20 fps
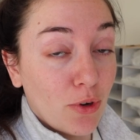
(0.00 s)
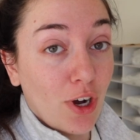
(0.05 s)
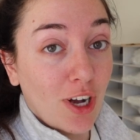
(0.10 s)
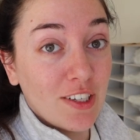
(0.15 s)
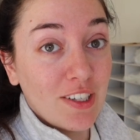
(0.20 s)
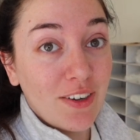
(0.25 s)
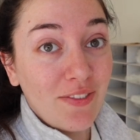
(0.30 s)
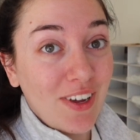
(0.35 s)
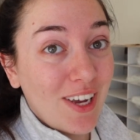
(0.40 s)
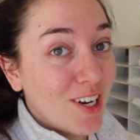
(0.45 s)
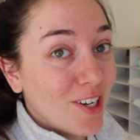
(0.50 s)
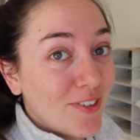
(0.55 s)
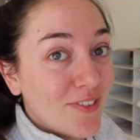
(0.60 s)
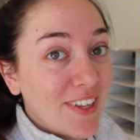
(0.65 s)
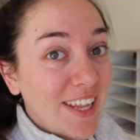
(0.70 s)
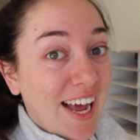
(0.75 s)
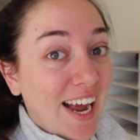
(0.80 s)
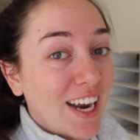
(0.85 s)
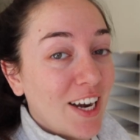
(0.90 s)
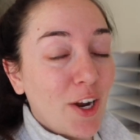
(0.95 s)
cross our fingers
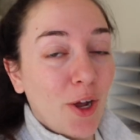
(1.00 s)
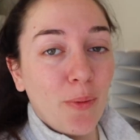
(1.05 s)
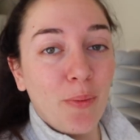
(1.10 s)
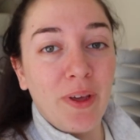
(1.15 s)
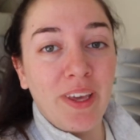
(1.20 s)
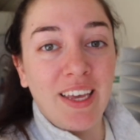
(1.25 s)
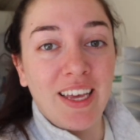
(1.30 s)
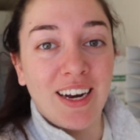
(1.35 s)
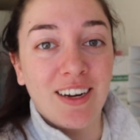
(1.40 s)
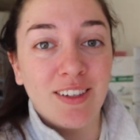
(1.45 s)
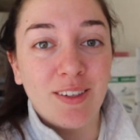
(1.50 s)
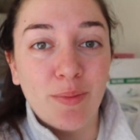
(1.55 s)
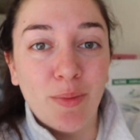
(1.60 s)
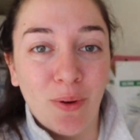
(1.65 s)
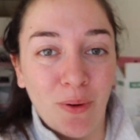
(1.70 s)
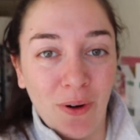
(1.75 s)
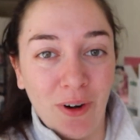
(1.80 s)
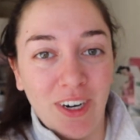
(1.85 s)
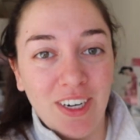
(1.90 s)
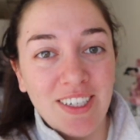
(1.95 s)
for that and hope we can get out some
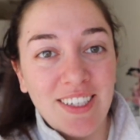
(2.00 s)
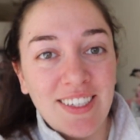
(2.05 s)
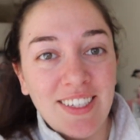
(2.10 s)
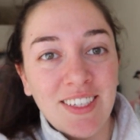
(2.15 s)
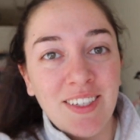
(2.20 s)
more orders.